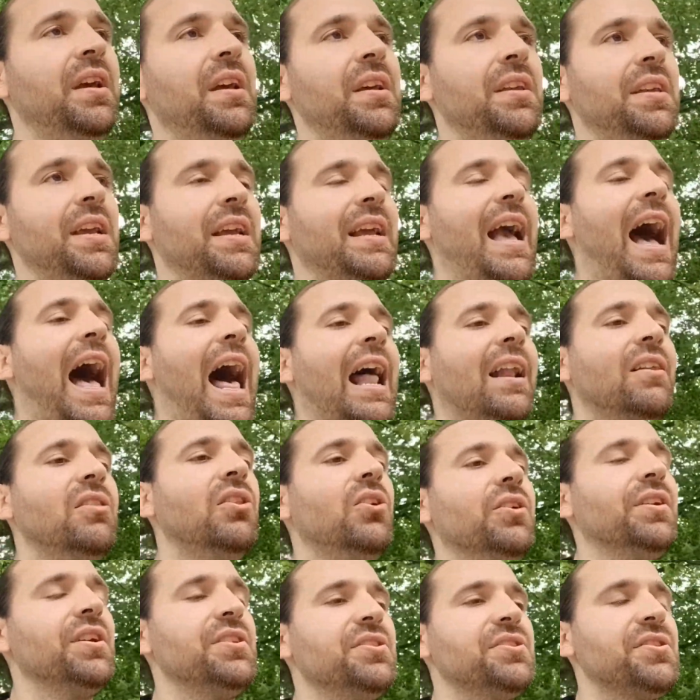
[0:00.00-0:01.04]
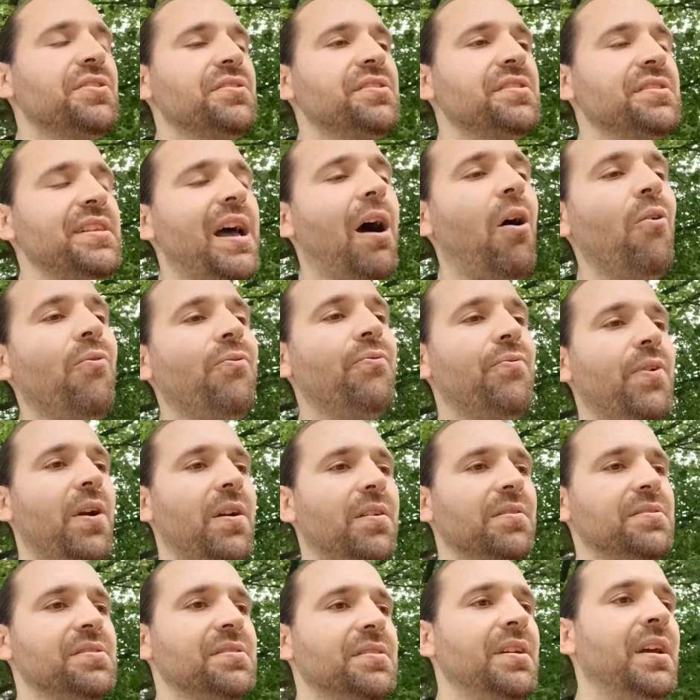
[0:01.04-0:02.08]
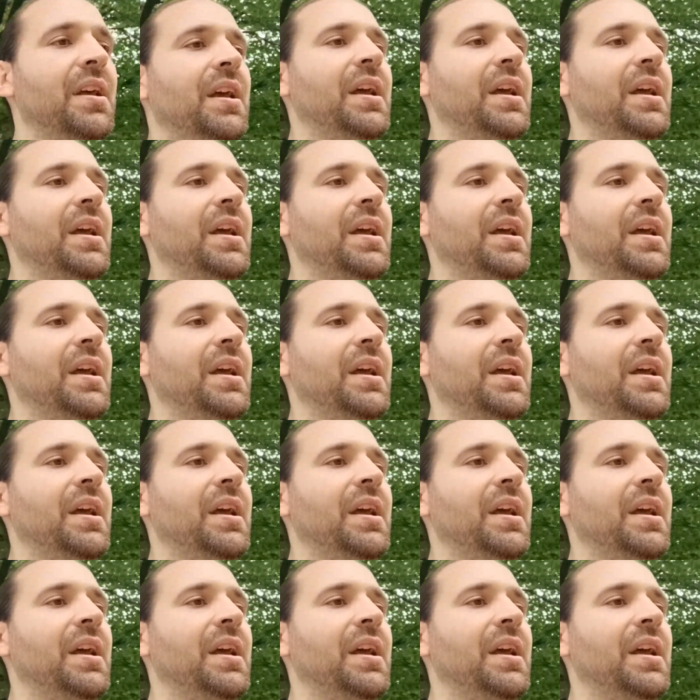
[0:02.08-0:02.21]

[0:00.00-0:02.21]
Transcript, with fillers: You got to look at yourself first.